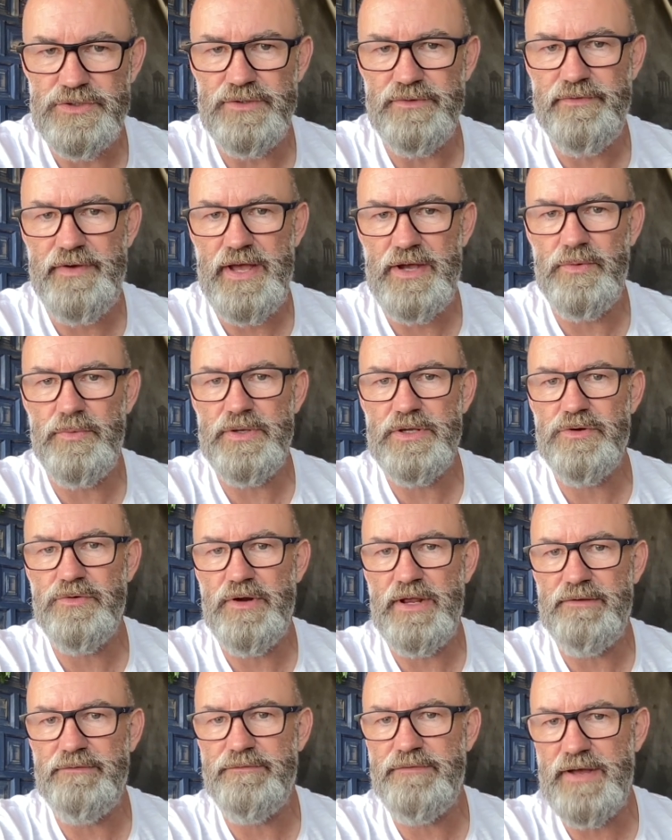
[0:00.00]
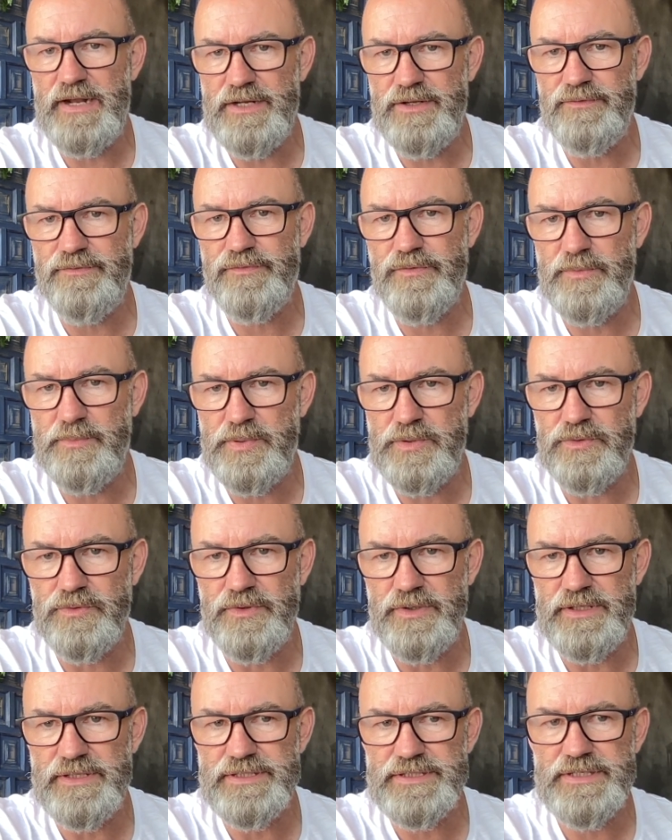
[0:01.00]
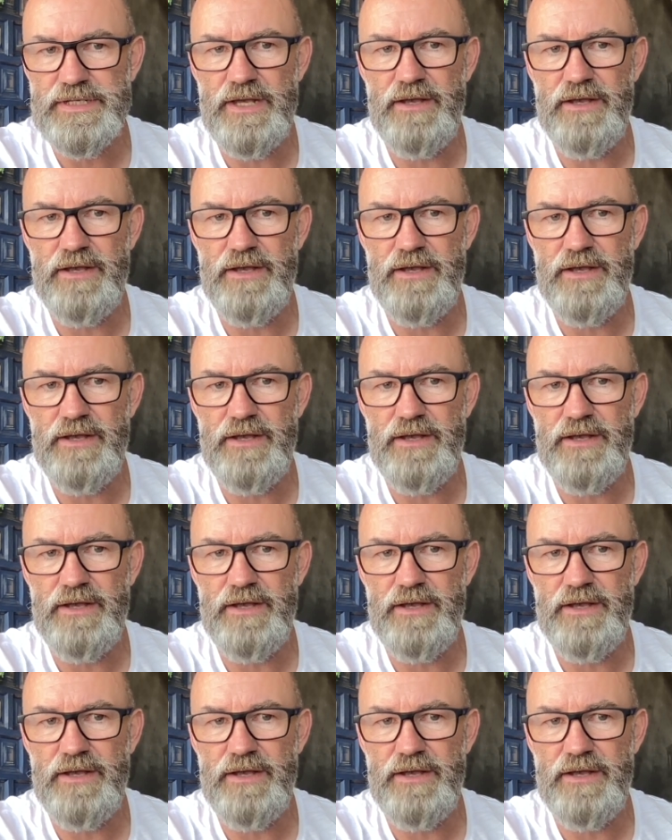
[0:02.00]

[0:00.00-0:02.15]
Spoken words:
of how we create value for employees,